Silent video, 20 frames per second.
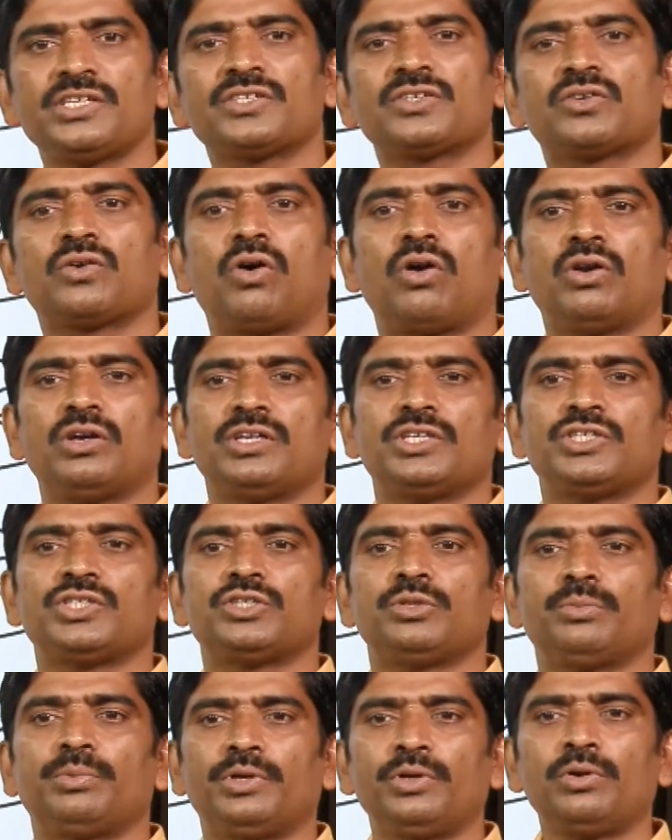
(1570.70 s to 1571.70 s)
called
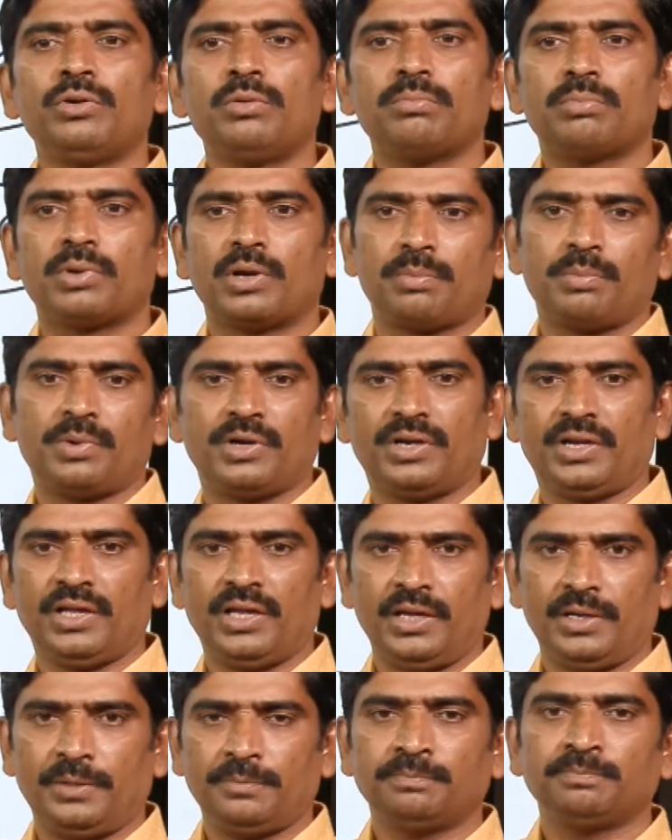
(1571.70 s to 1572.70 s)
distributive property.